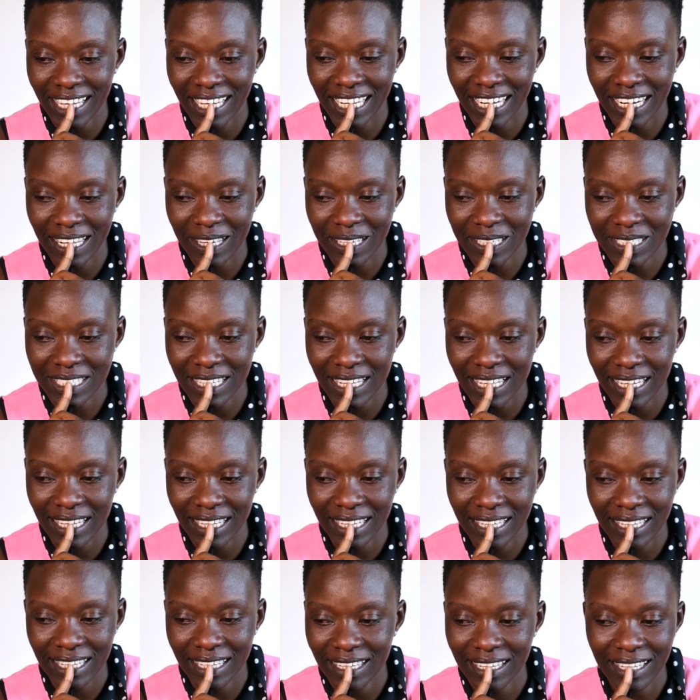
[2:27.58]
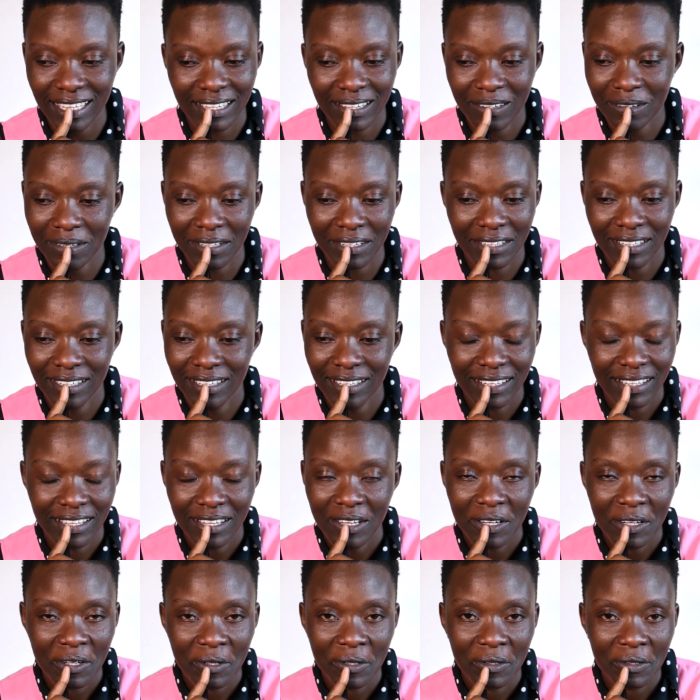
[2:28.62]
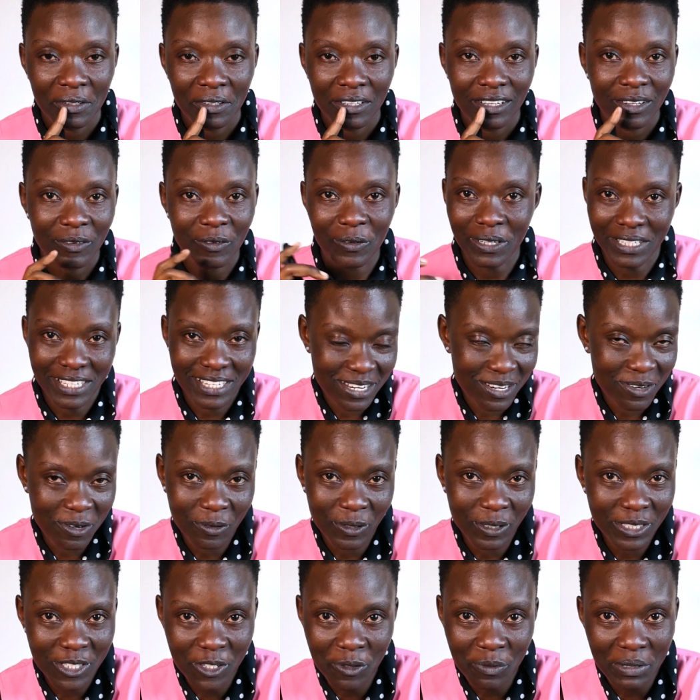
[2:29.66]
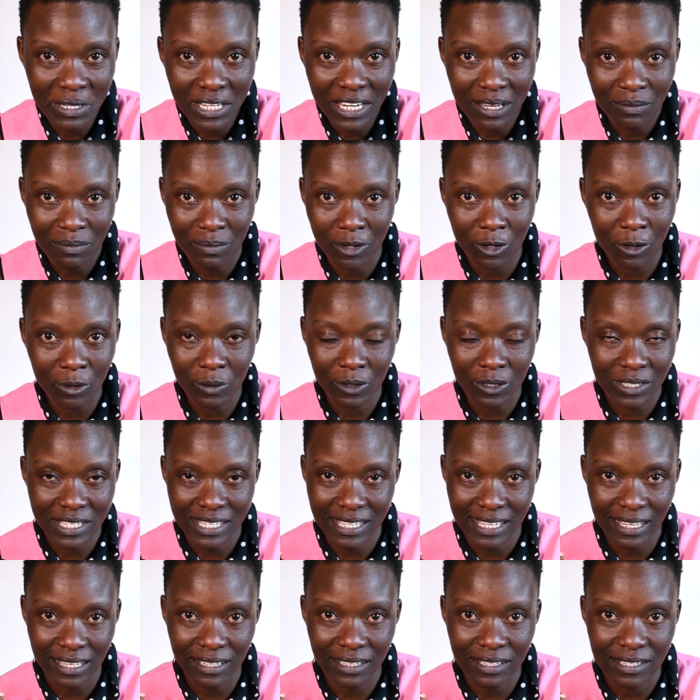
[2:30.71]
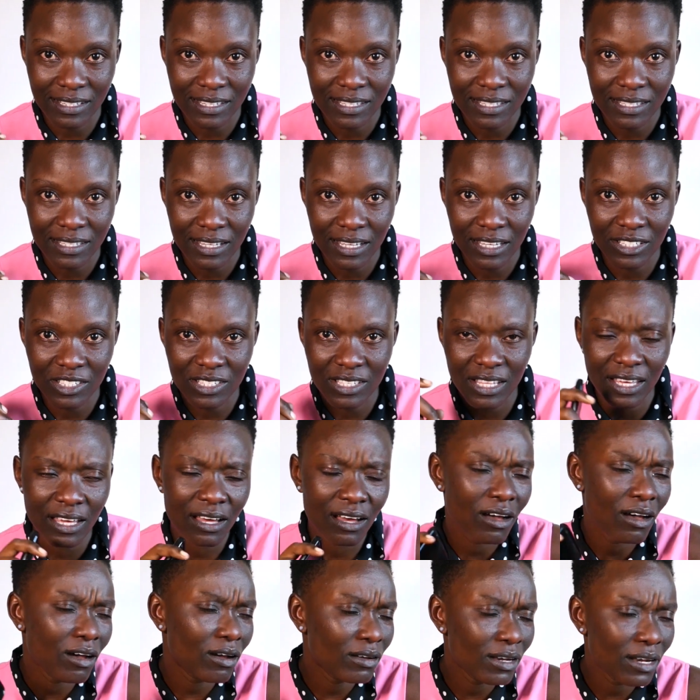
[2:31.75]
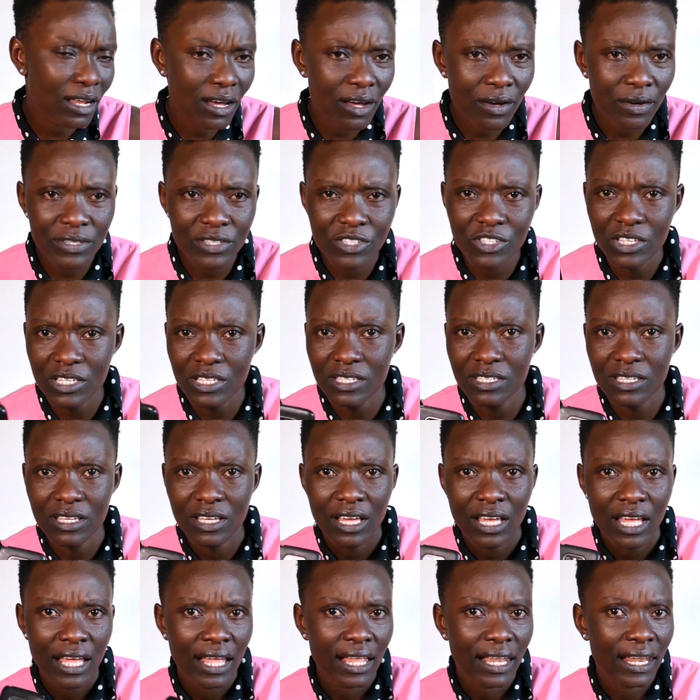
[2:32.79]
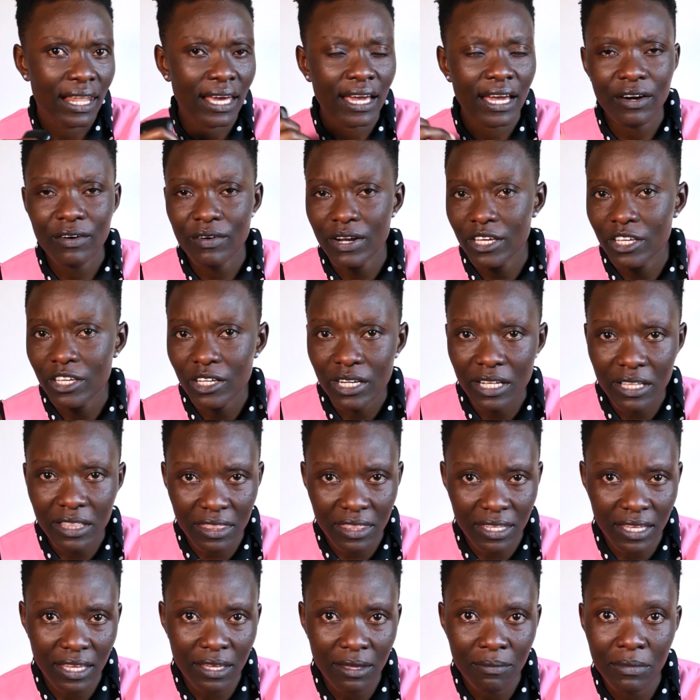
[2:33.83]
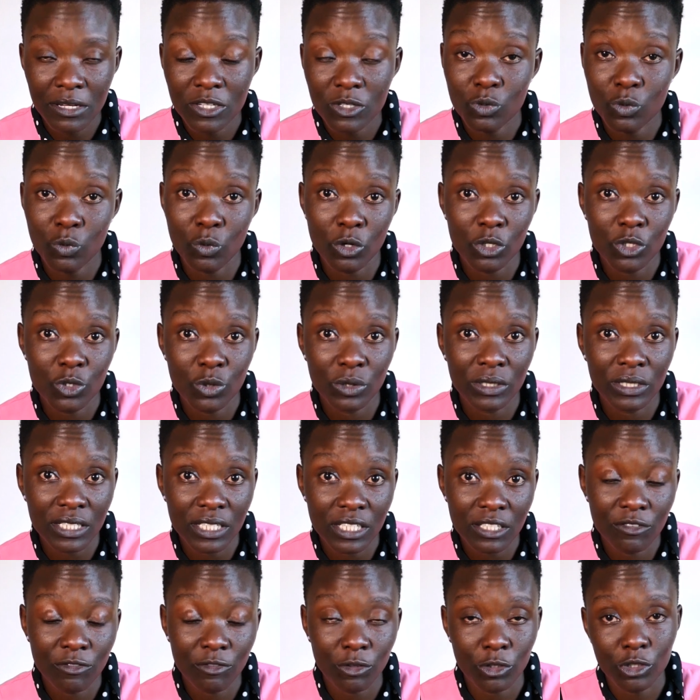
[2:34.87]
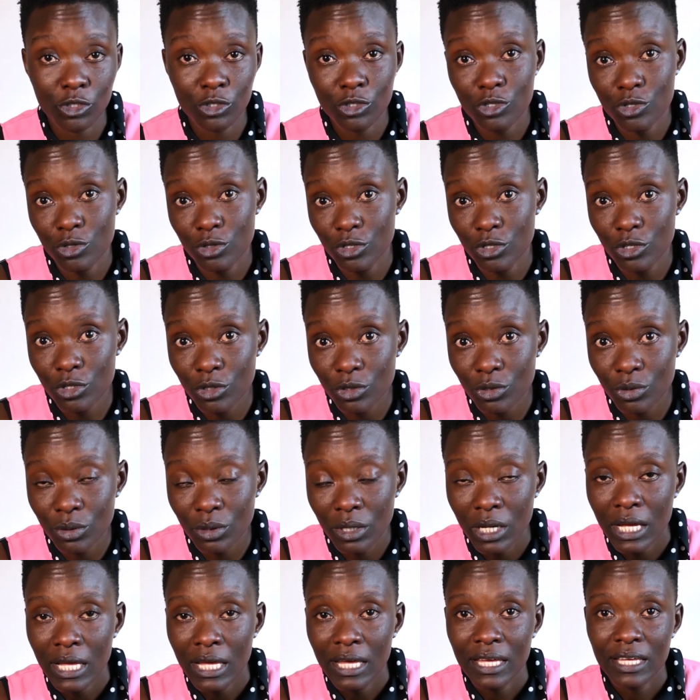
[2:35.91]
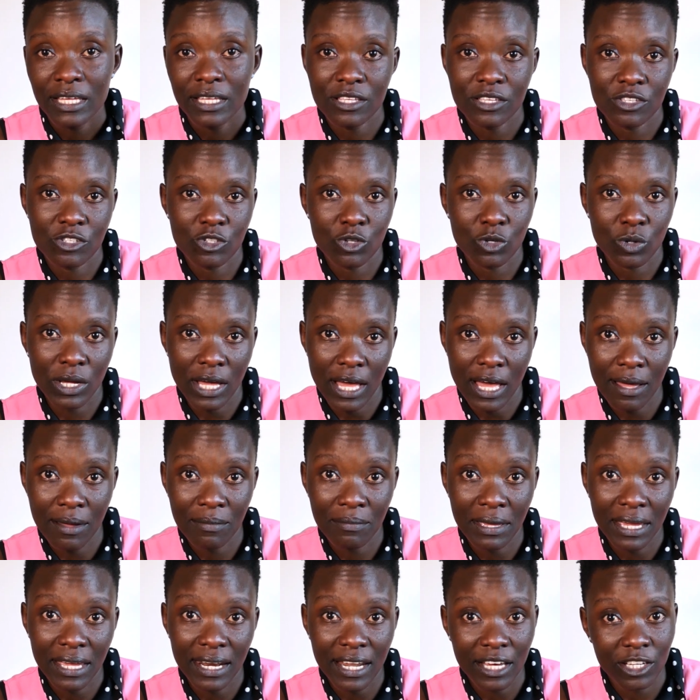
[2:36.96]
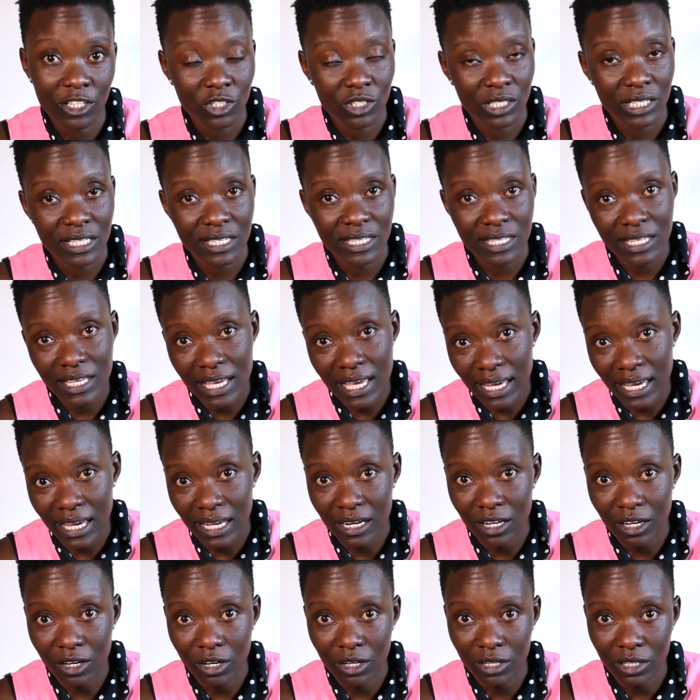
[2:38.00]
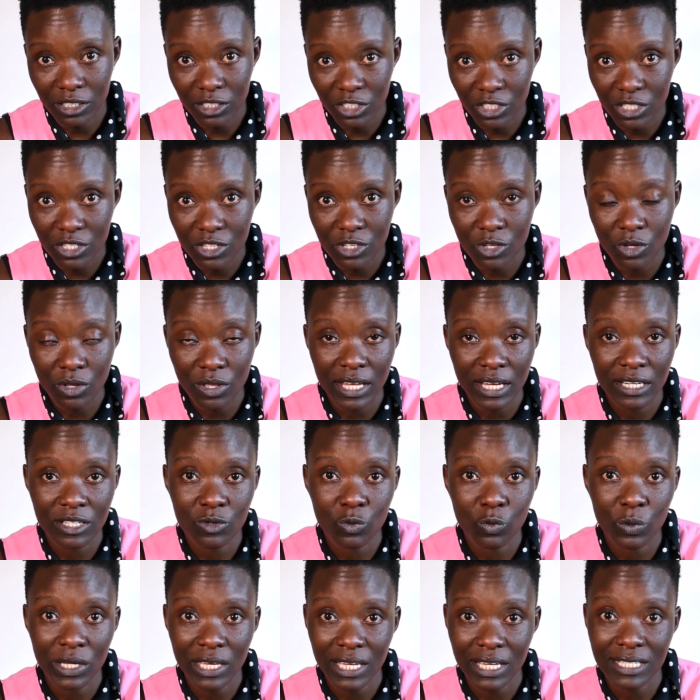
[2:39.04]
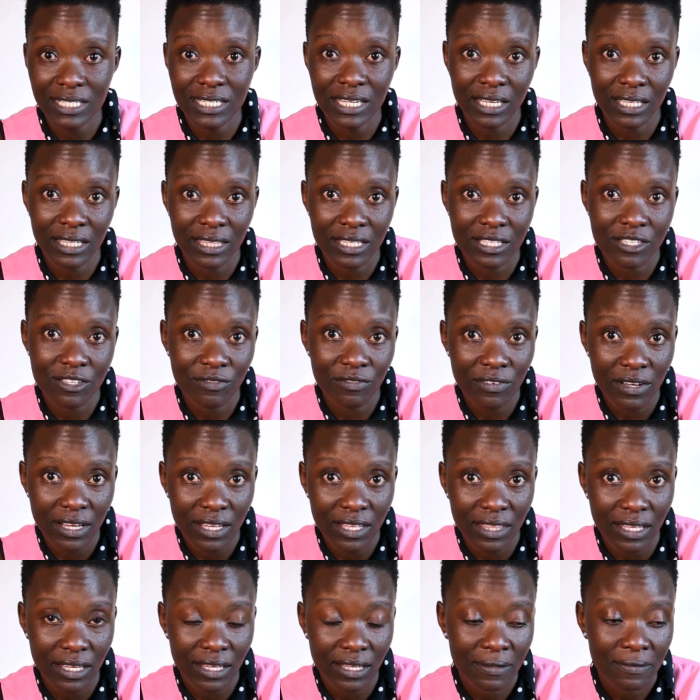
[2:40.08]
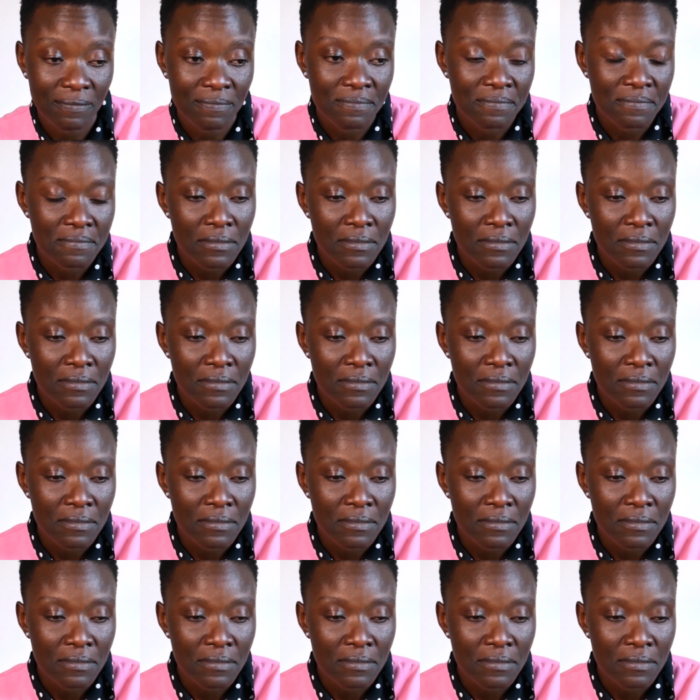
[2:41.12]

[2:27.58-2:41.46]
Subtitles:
And I was like, what do you mean abnormal cells? And she's like, oh no, it's just like a regular thing, but what we'll need for you to do is to come and actually see a gynecologist so that we can take this further.